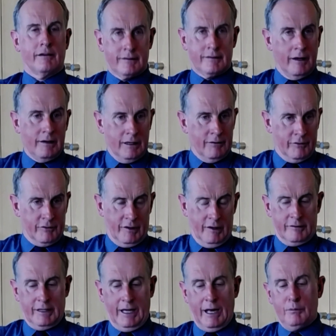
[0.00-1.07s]
cycling
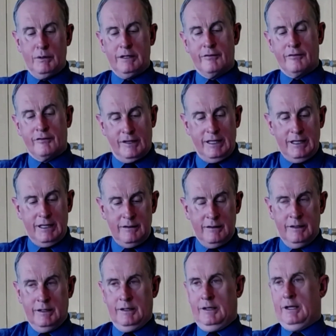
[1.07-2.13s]
facility. And we have
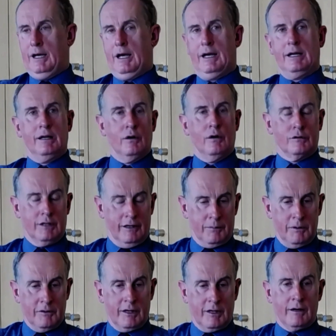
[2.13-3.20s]
seen, the
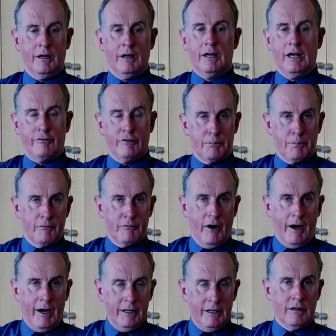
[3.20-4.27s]
experience that if you
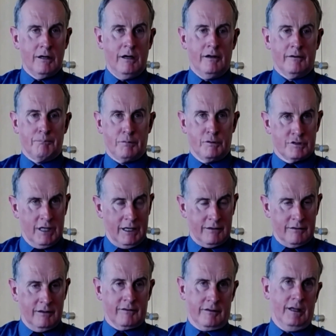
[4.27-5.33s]
provide
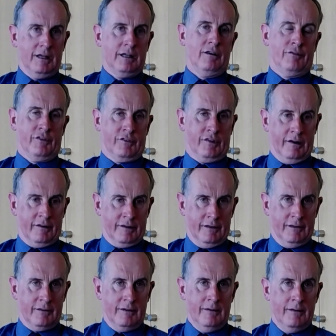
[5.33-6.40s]
protected cycle
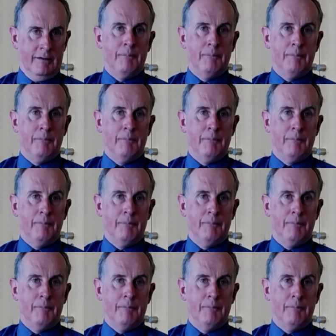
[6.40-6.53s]
facilities,